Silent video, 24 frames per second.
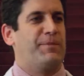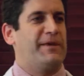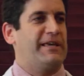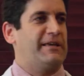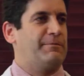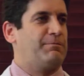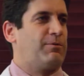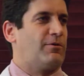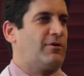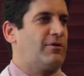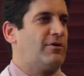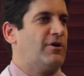
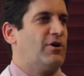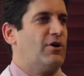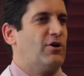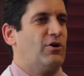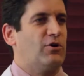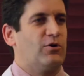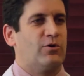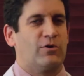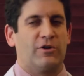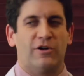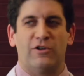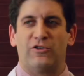people
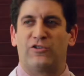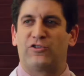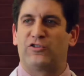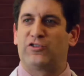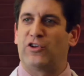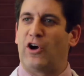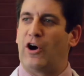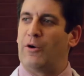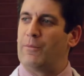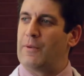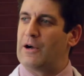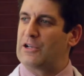who are in
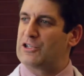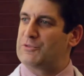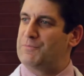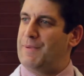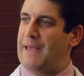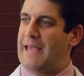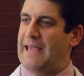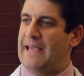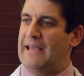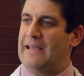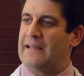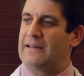so much
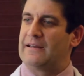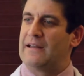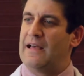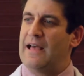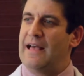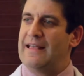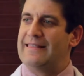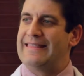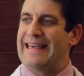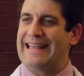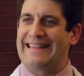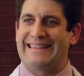pain
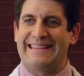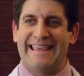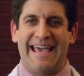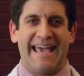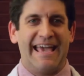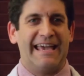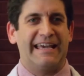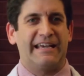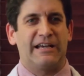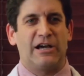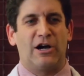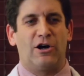that
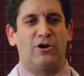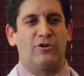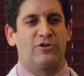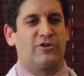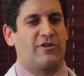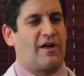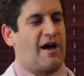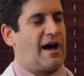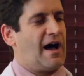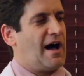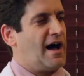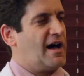they go to
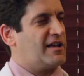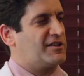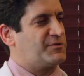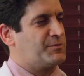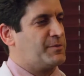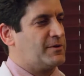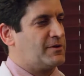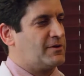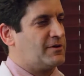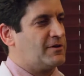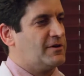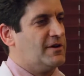the
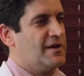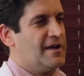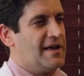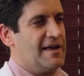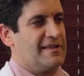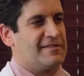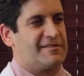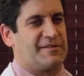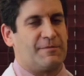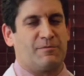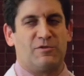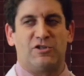hospital
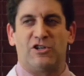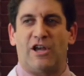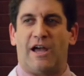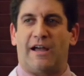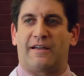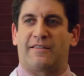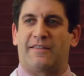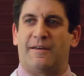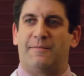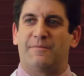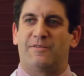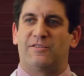and
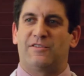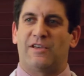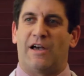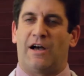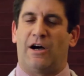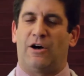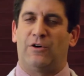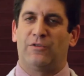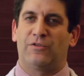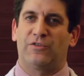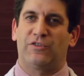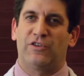subject
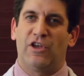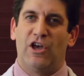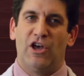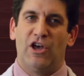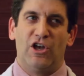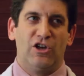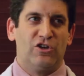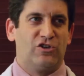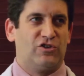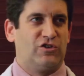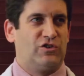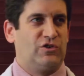themselves
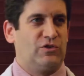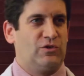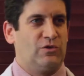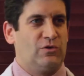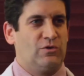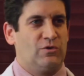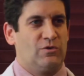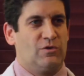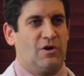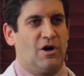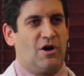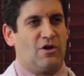
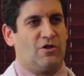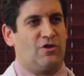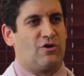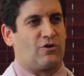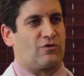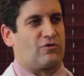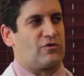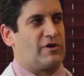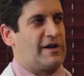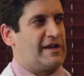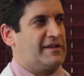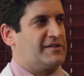to the
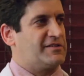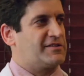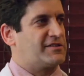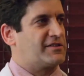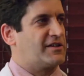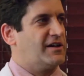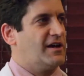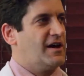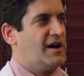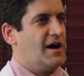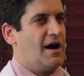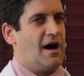
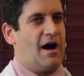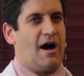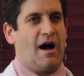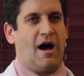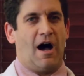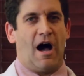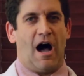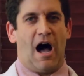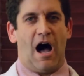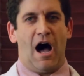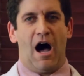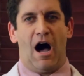risk
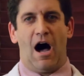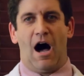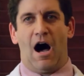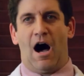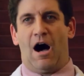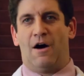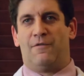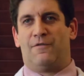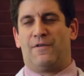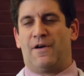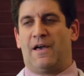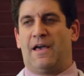
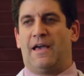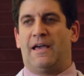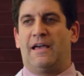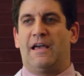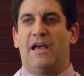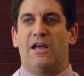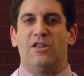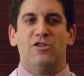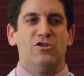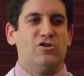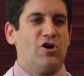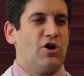of a
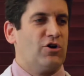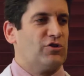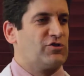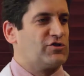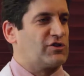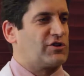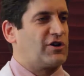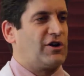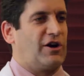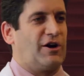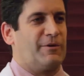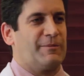
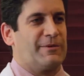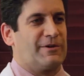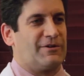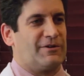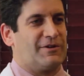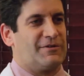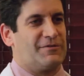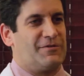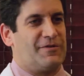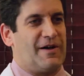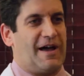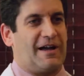nosocomial
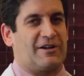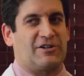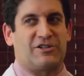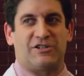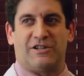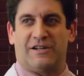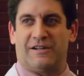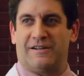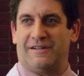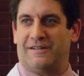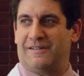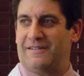infection,